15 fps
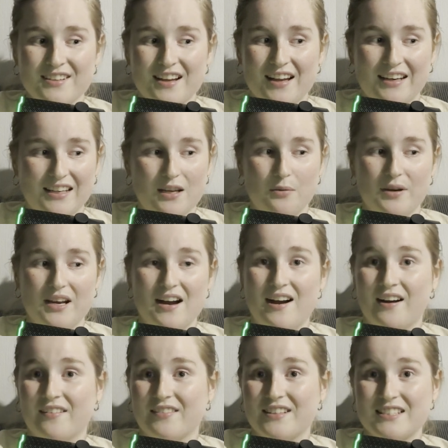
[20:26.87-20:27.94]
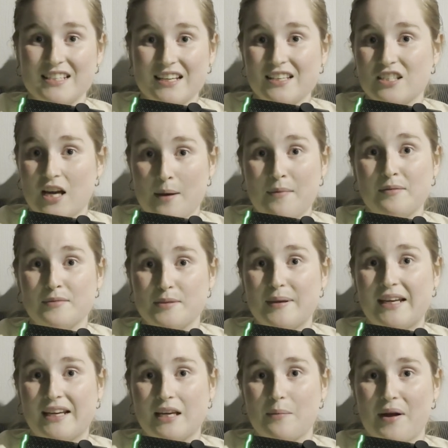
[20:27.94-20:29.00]
And here we are, the second time I'm
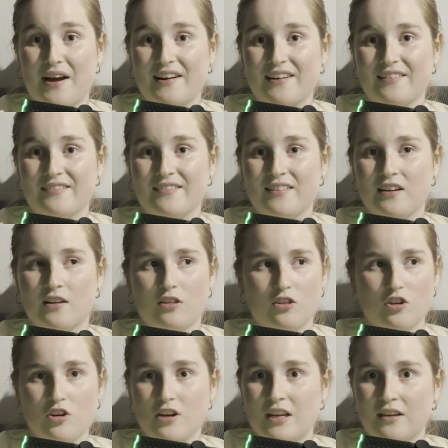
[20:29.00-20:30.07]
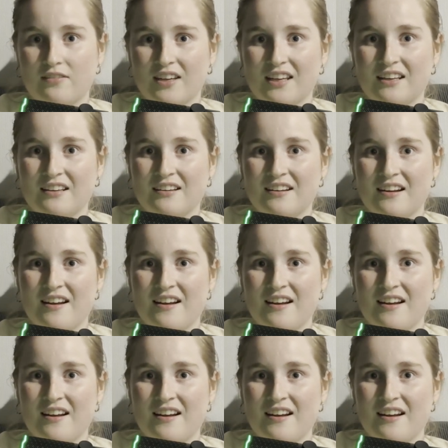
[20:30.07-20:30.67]
speaking about it. Third even.